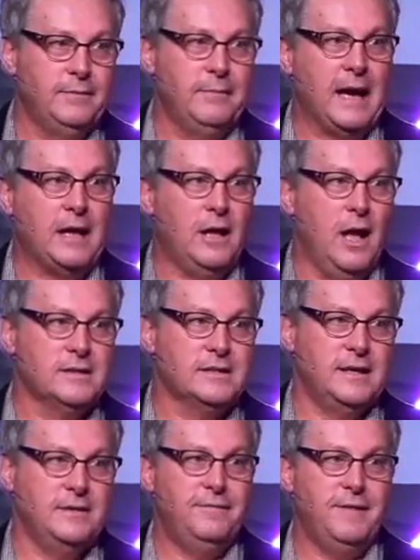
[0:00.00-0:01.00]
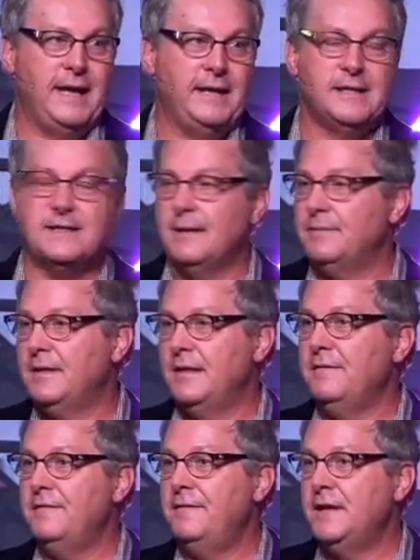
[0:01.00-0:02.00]
in my closet and finding something
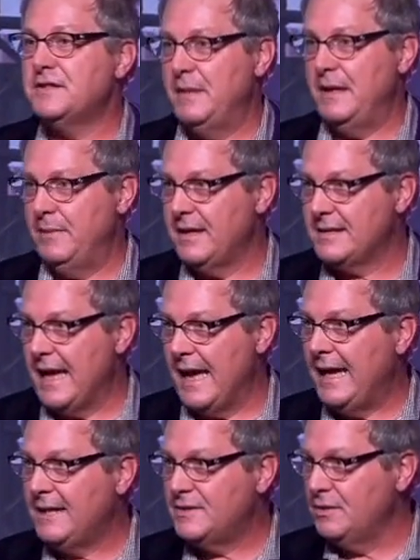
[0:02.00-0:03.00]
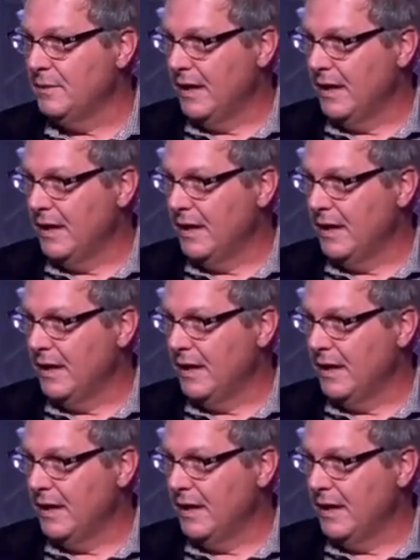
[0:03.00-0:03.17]
that fits me because I ate too